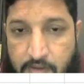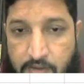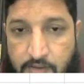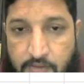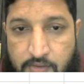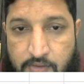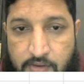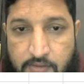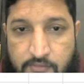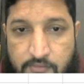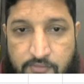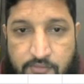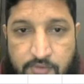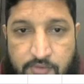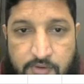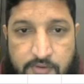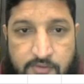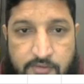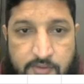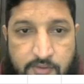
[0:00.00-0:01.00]
okay, for
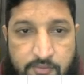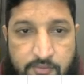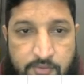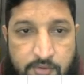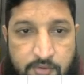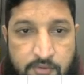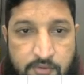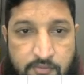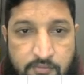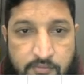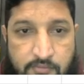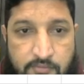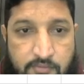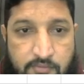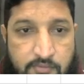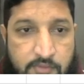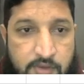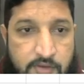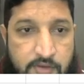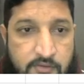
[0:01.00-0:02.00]
example,
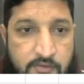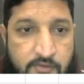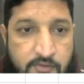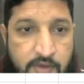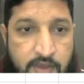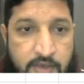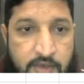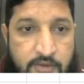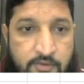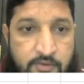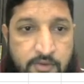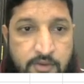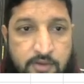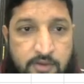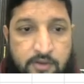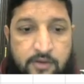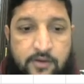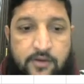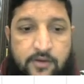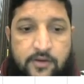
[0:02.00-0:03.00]
there is a value
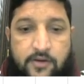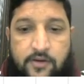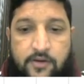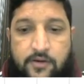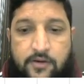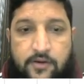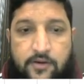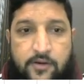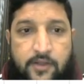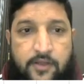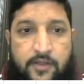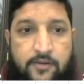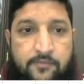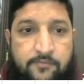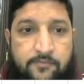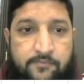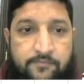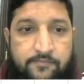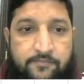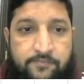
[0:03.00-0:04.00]
here 10.
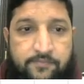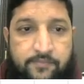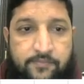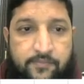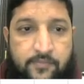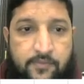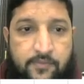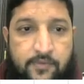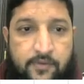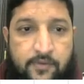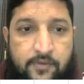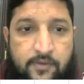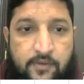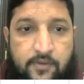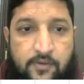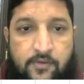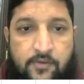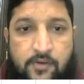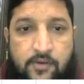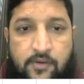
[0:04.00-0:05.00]

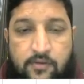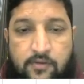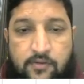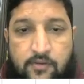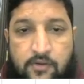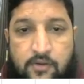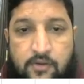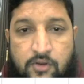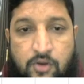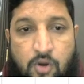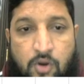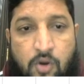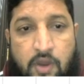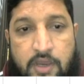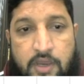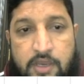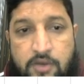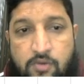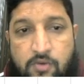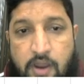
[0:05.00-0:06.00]
Okay, now I
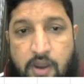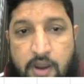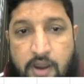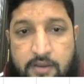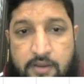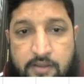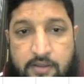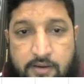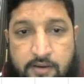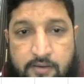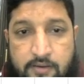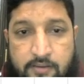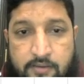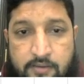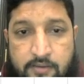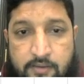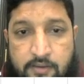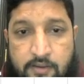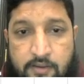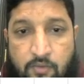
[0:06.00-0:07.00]
need to add that.
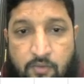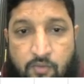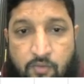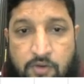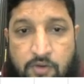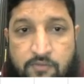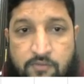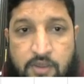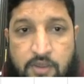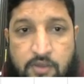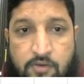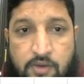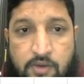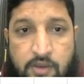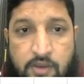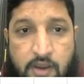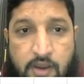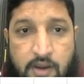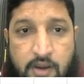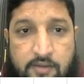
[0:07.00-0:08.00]
One way you can
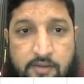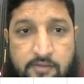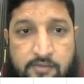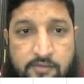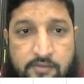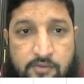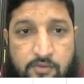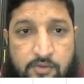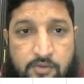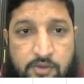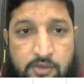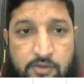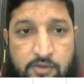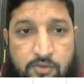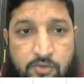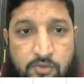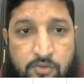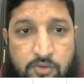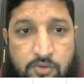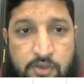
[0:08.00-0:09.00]
add is you can
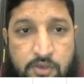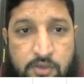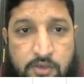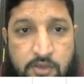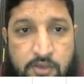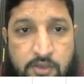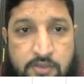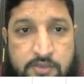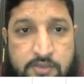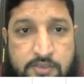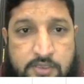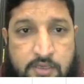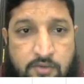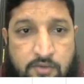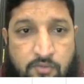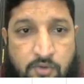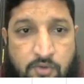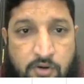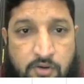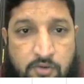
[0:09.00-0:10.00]
go here and say
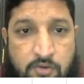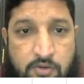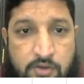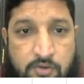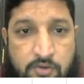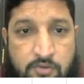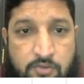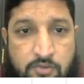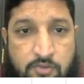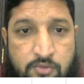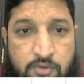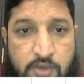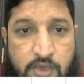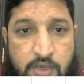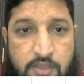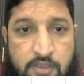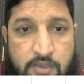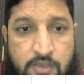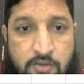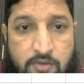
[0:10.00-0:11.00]
what you need to do.
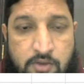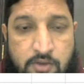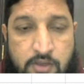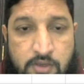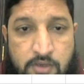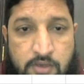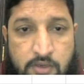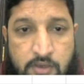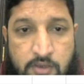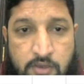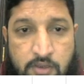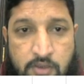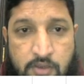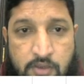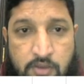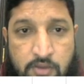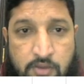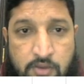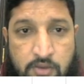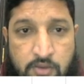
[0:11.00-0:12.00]
Either you can
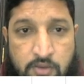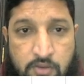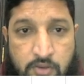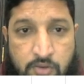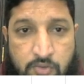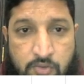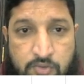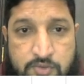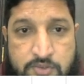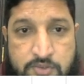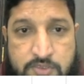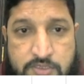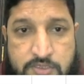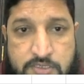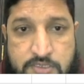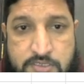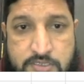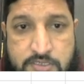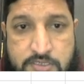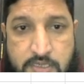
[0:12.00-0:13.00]
use
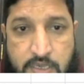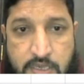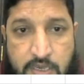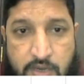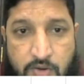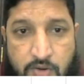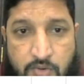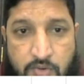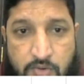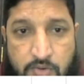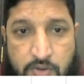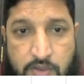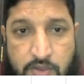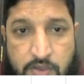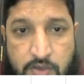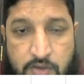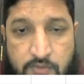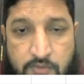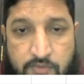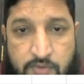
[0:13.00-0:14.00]
this arrow
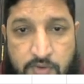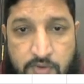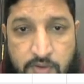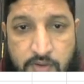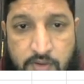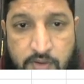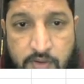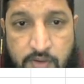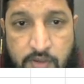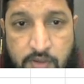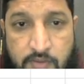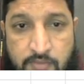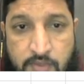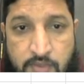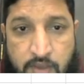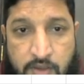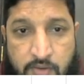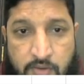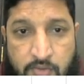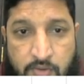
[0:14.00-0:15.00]
here, if you keep the
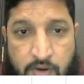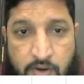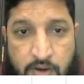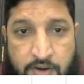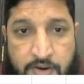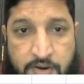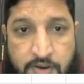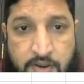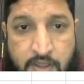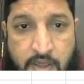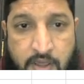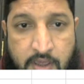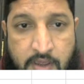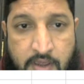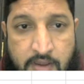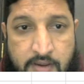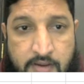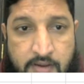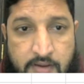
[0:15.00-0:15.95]
arrow and drag